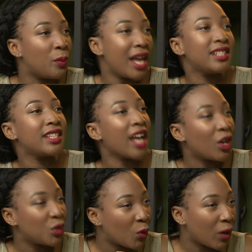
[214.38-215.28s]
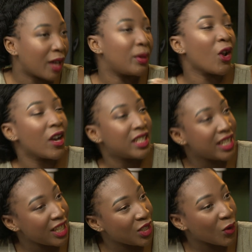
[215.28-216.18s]
and to balance it out more like
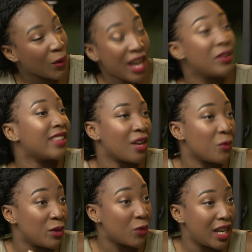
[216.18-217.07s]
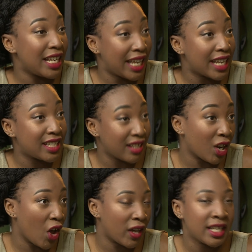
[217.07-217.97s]
Pilates, you know, everything we really
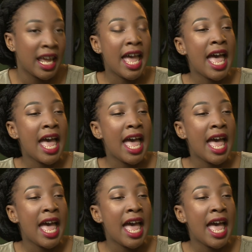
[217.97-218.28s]
get a lot,